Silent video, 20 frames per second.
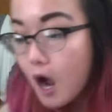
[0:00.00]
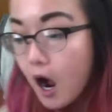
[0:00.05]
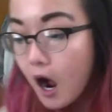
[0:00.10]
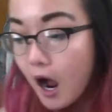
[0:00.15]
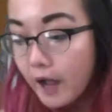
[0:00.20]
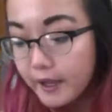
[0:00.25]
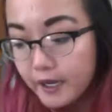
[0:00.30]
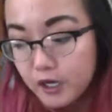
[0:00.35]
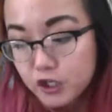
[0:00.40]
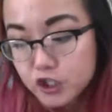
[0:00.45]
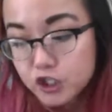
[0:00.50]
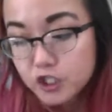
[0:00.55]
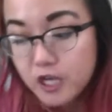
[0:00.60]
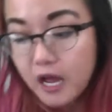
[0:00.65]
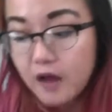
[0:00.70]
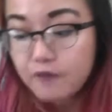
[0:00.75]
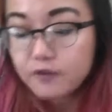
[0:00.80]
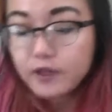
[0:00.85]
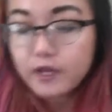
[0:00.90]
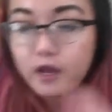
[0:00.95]
I actually
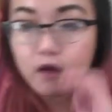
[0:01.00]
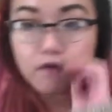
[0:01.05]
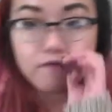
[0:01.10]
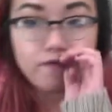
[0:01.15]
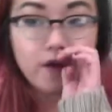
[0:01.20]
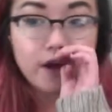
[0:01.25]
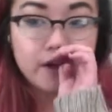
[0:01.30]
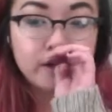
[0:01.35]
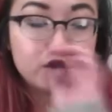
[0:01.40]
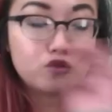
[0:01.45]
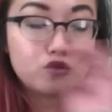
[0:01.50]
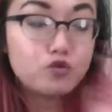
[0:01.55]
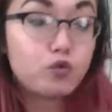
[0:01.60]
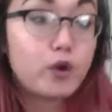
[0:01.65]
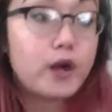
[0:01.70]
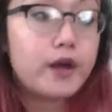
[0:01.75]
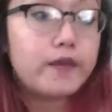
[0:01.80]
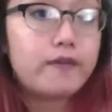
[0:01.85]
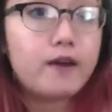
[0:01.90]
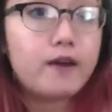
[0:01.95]
have like a fetish with